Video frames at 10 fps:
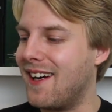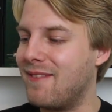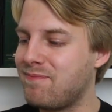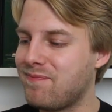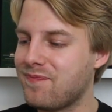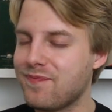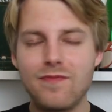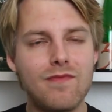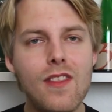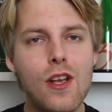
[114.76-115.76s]
um,
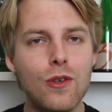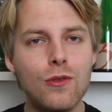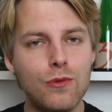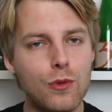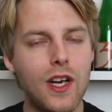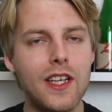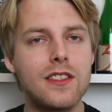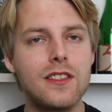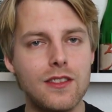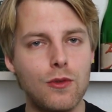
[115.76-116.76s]

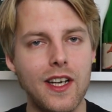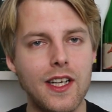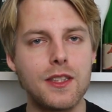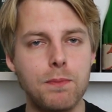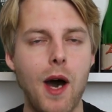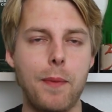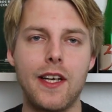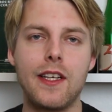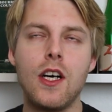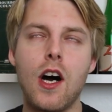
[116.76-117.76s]
quite quite nice
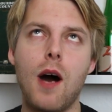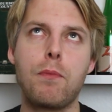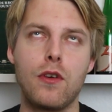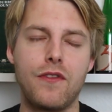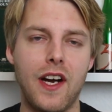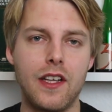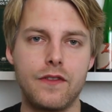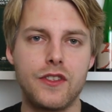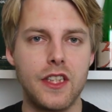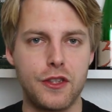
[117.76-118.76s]
popping hop profile
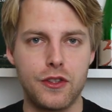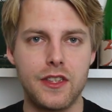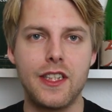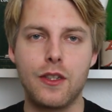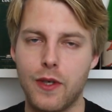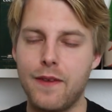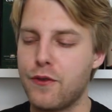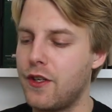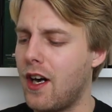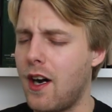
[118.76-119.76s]
of citrusy and
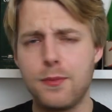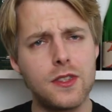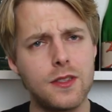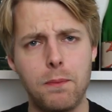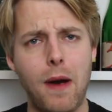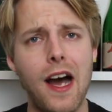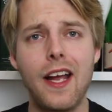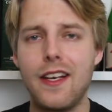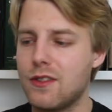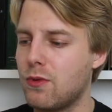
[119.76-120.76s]
grapefruity hops, some
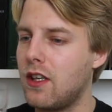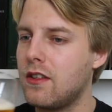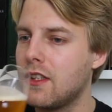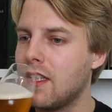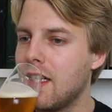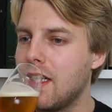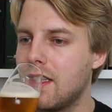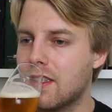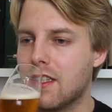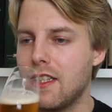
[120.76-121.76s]
pine as well.
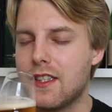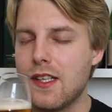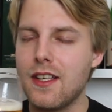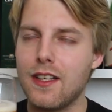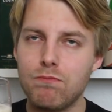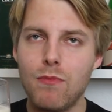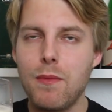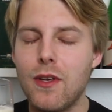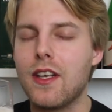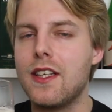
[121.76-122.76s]
It's, it's
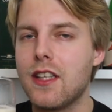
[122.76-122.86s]
maybe not